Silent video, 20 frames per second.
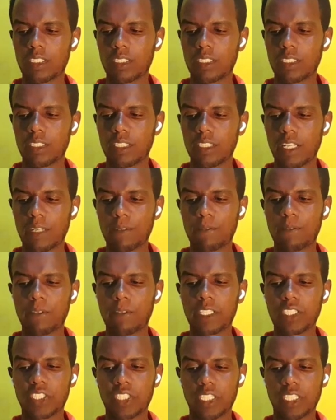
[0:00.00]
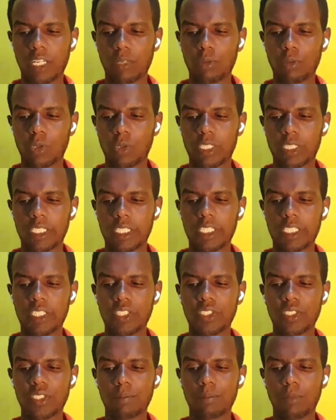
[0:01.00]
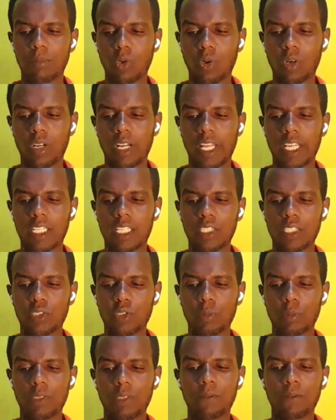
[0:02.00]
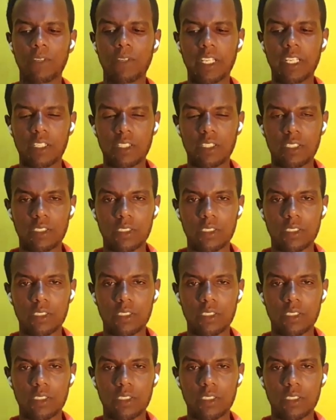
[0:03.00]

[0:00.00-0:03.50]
non-fictional work is more likely to be fair.